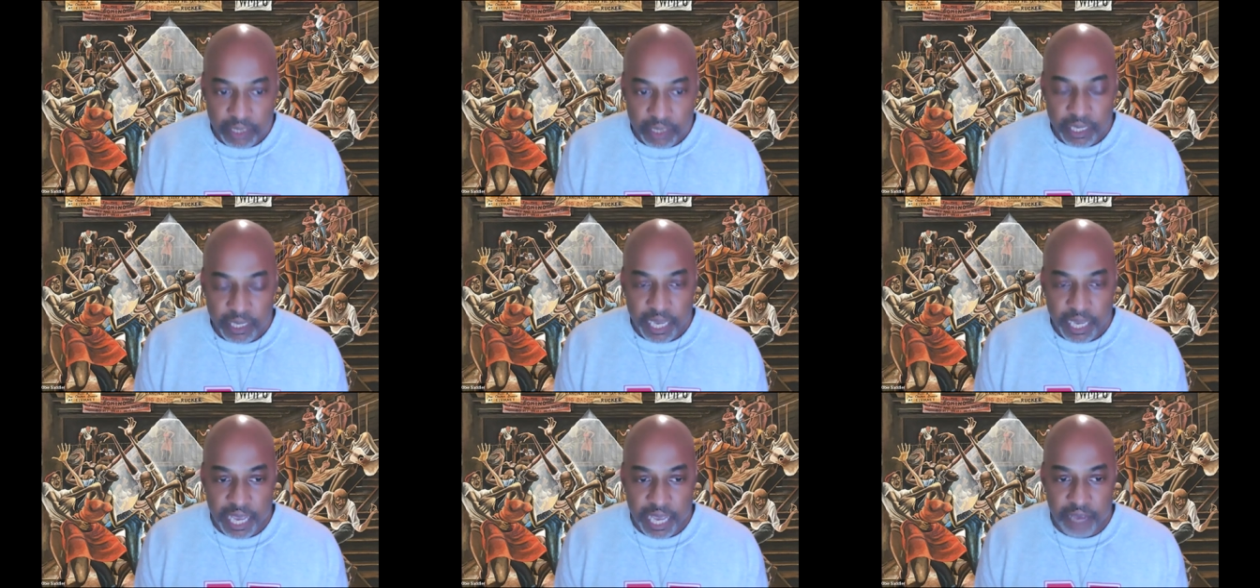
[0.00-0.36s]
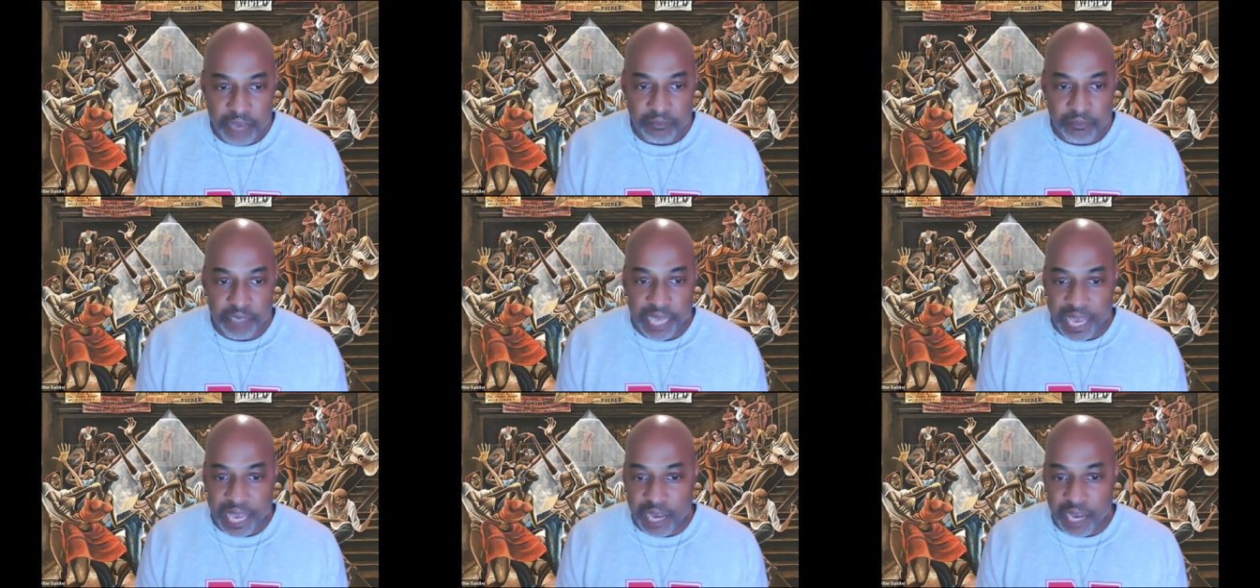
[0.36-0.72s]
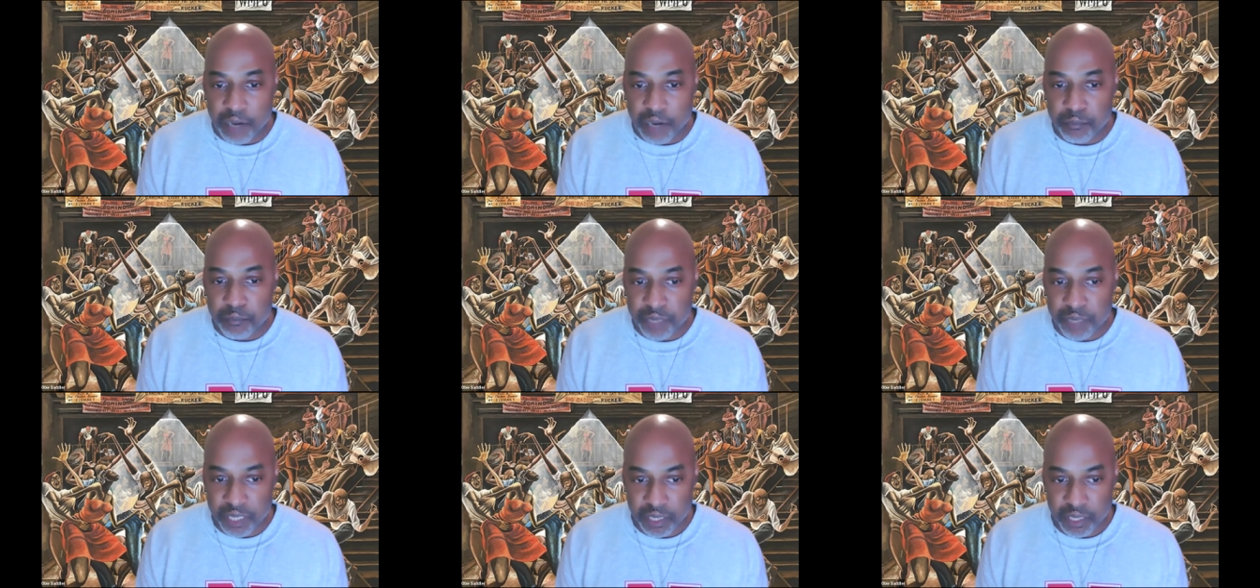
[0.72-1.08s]
have now
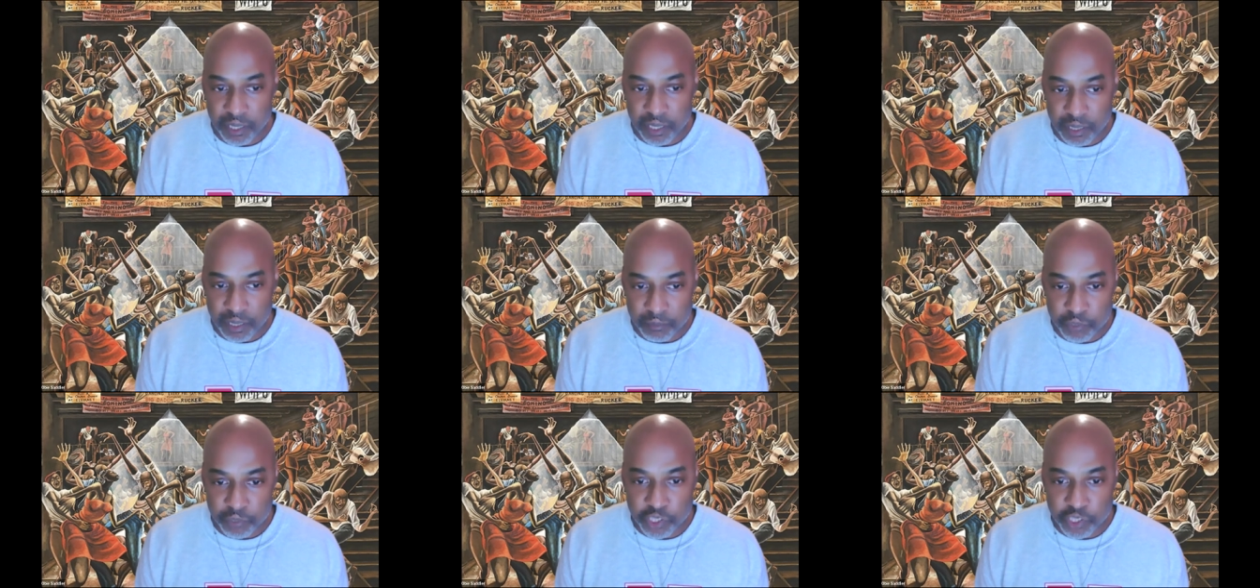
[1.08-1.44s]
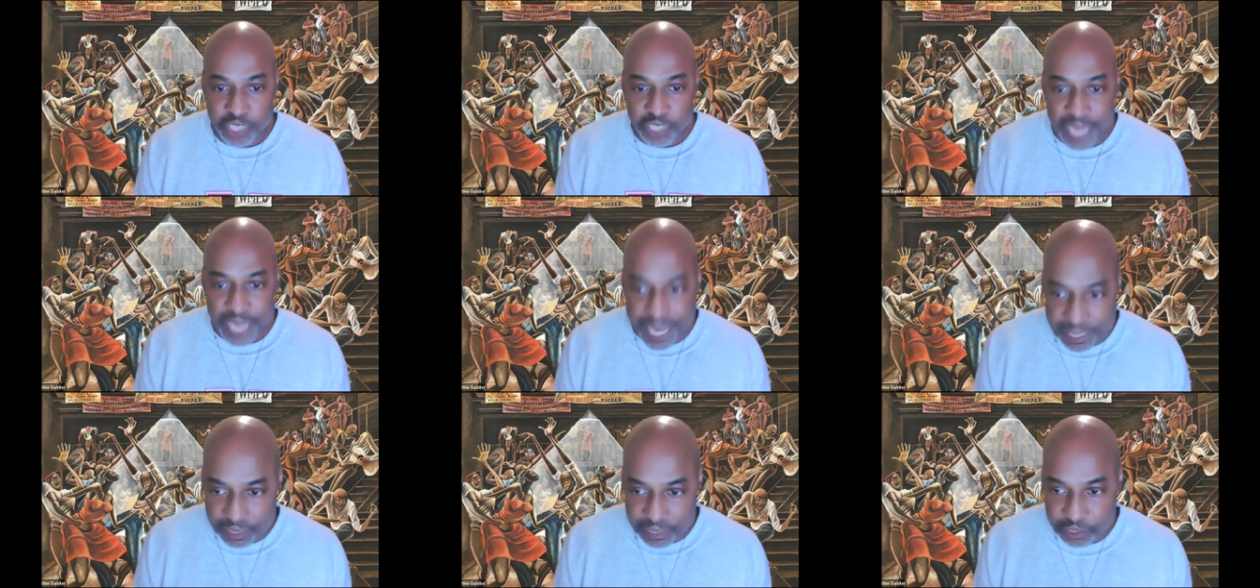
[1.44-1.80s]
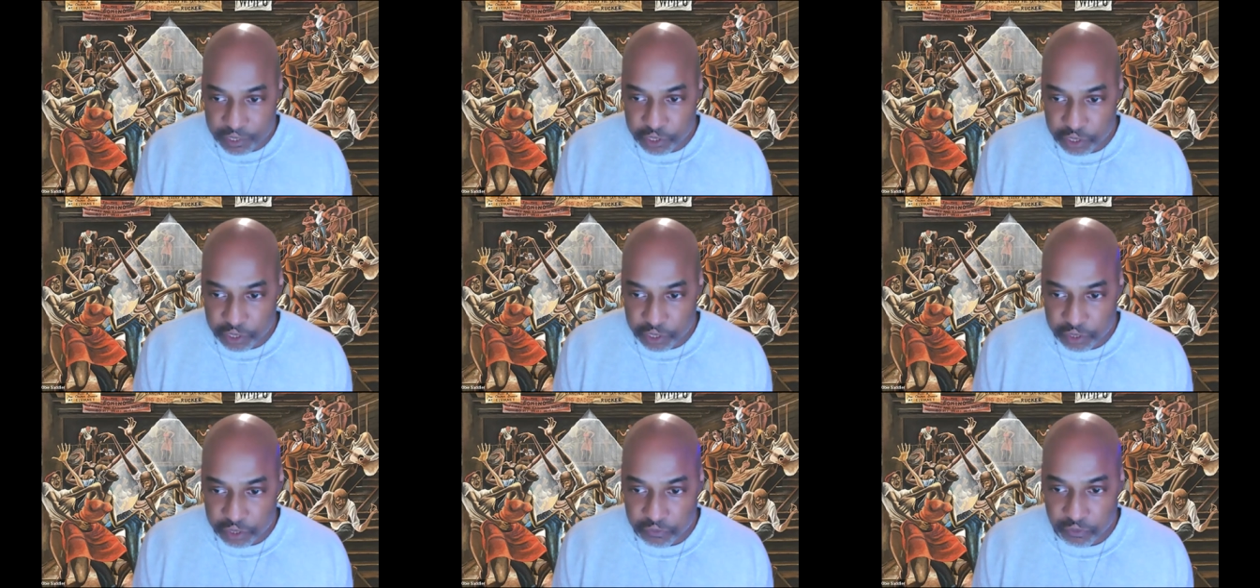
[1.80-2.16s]
become
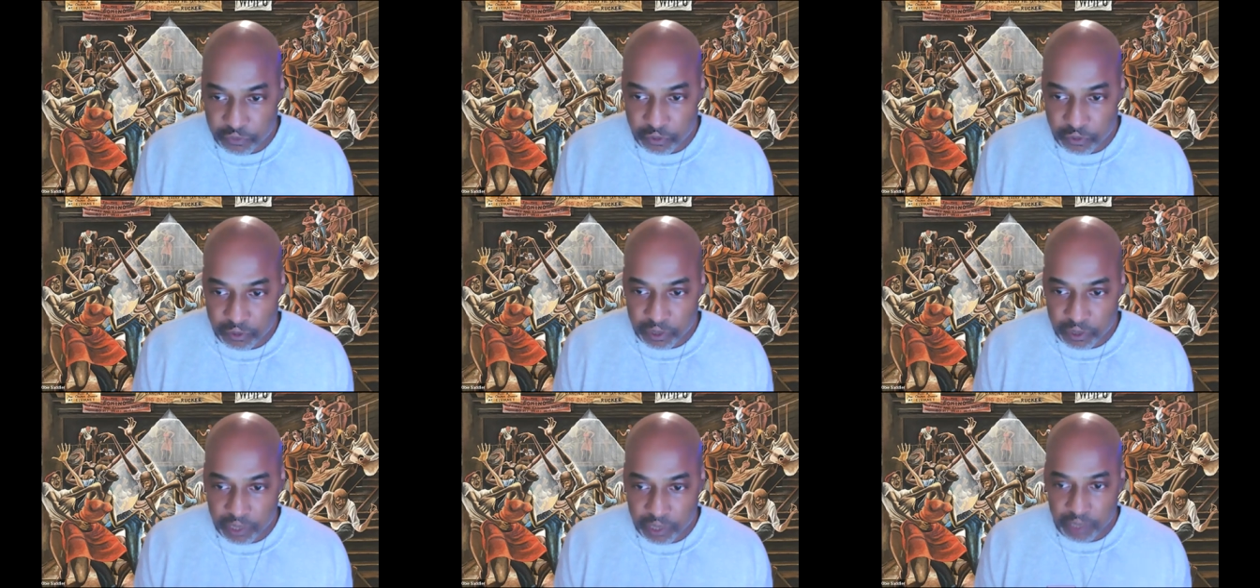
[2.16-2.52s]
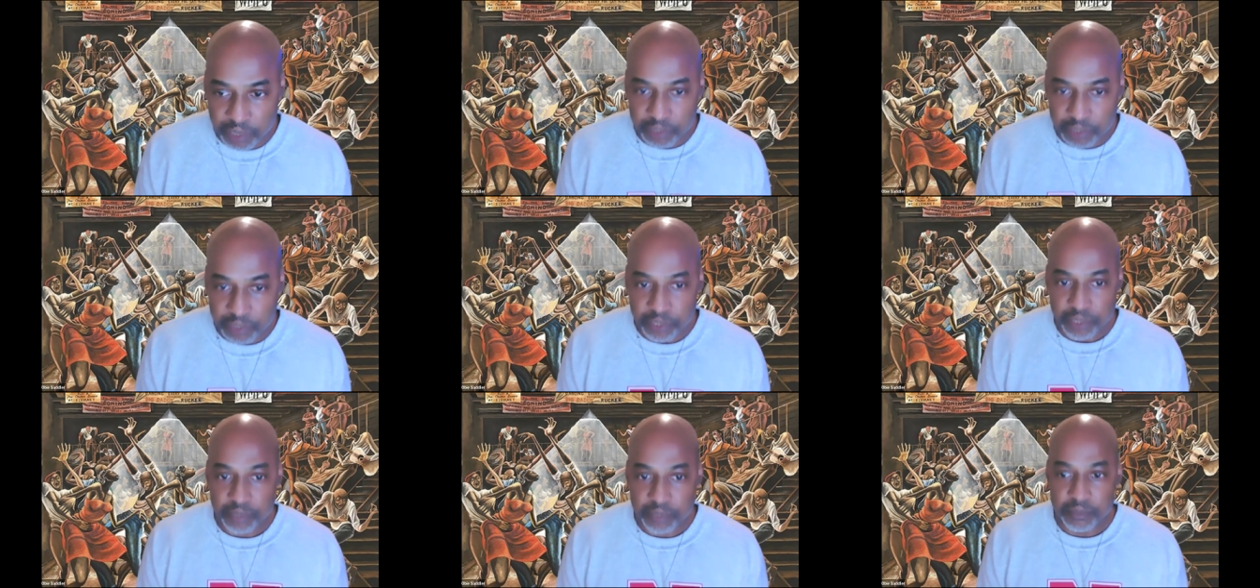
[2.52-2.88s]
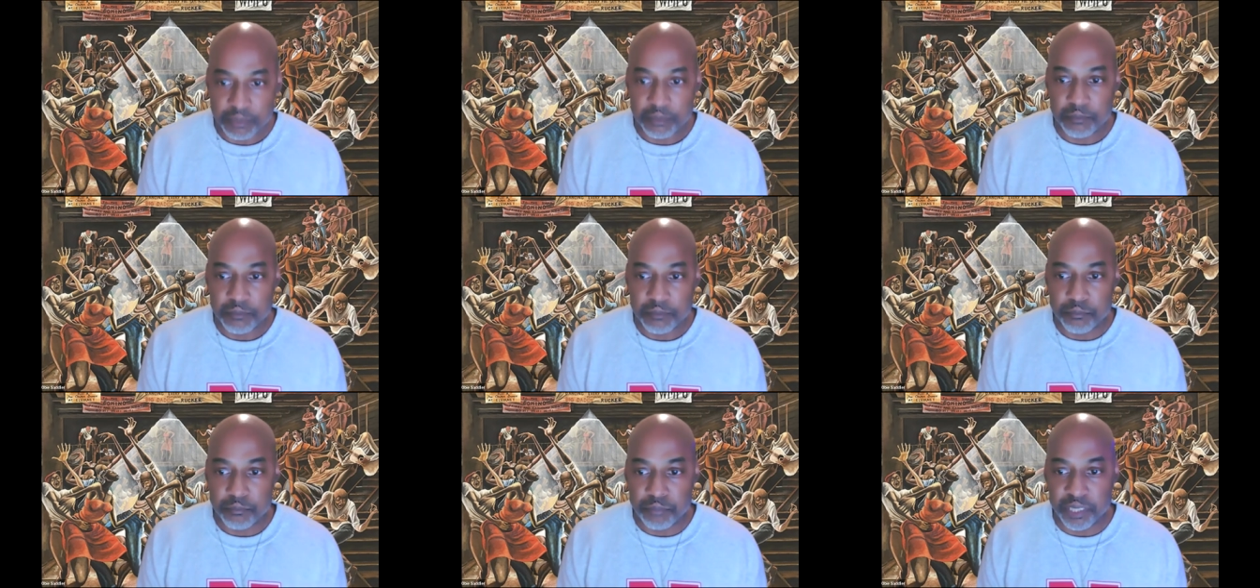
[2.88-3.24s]
challenges for us,
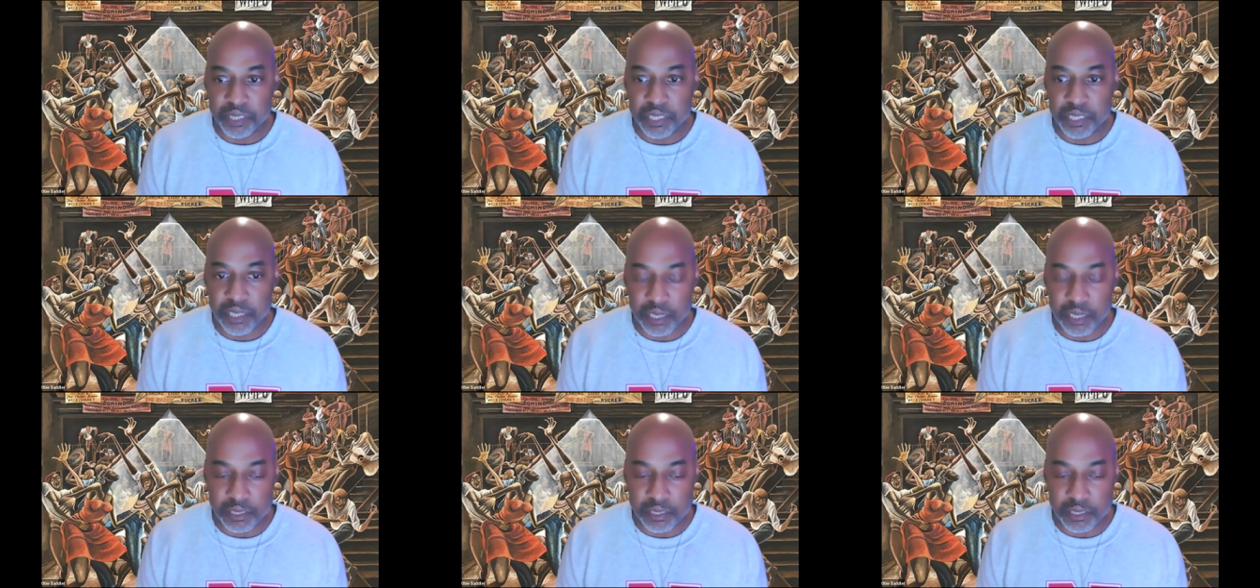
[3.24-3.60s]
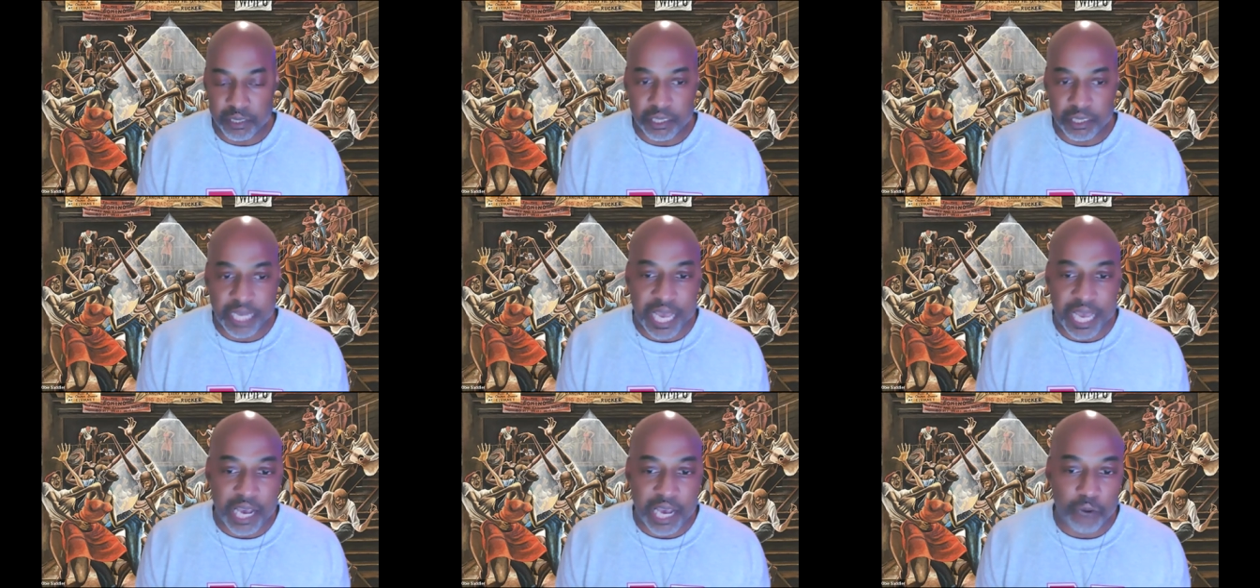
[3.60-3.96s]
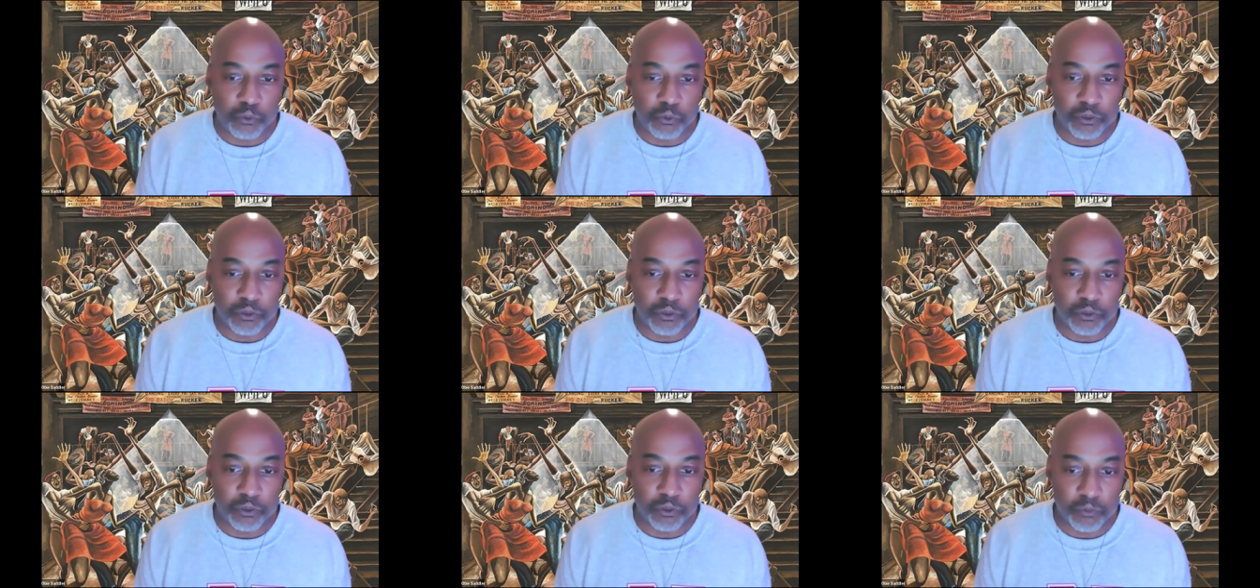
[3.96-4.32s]
because now we're
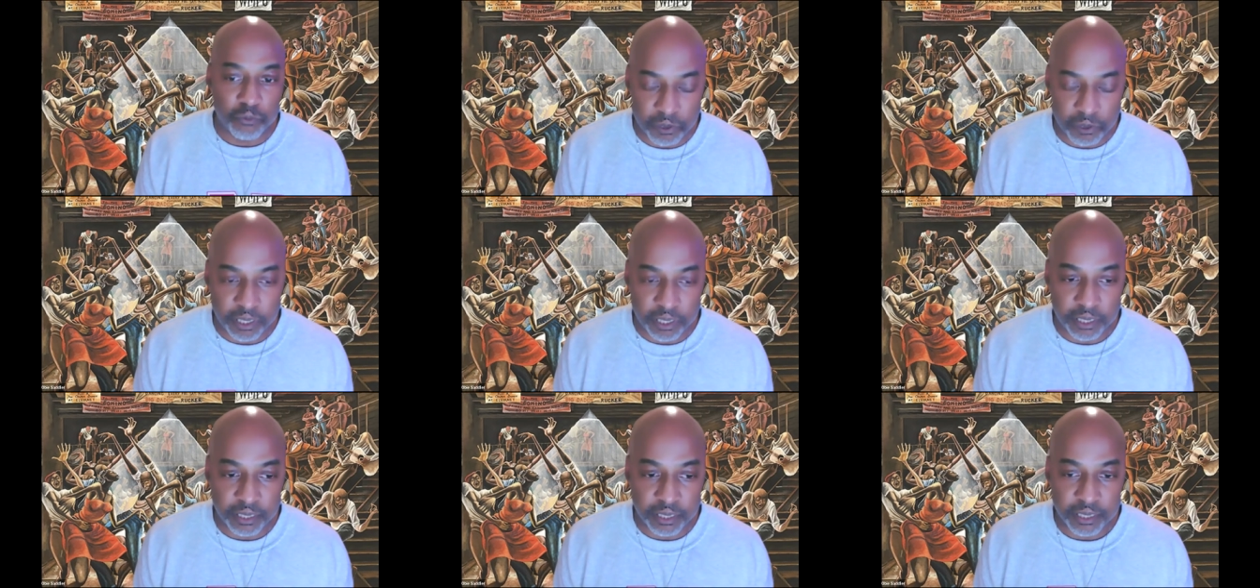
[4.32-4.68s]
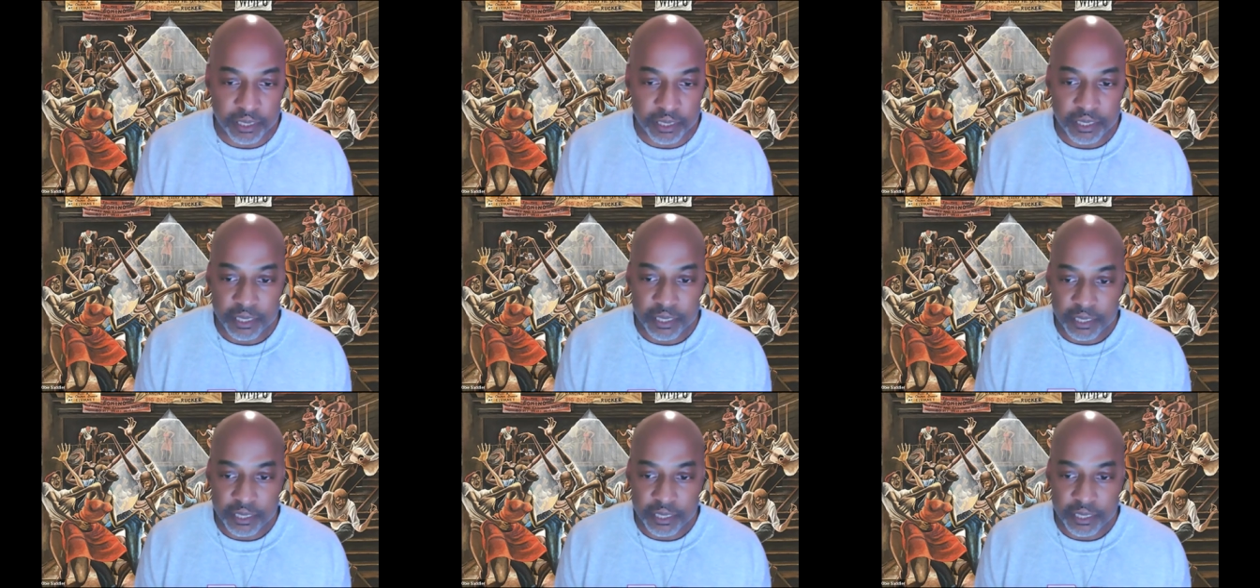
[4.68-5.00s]
working